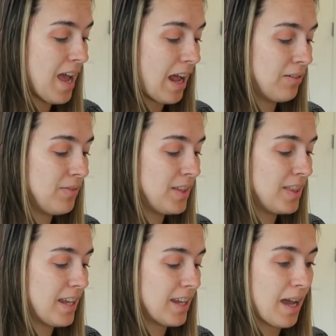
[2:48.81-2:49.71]
I don't even
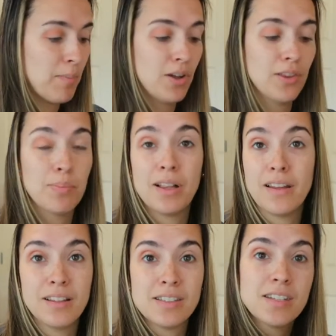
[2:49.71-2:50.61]
think I'm on the
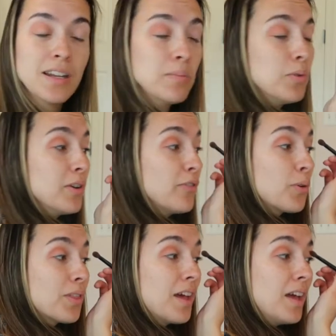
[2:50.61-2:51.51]
playlist anymore
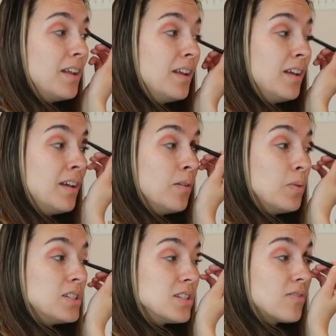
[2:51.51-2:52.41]
for that,
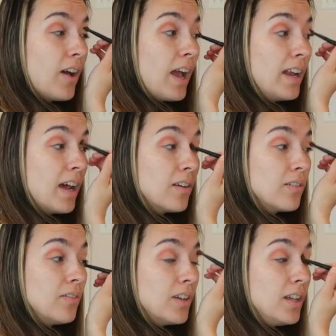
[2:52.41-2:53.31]
which is fine. I
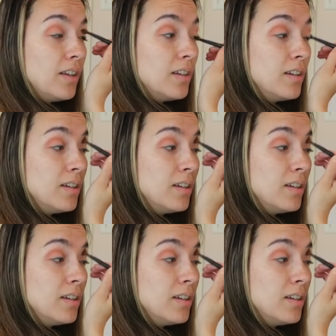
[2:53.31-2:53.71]
don't even,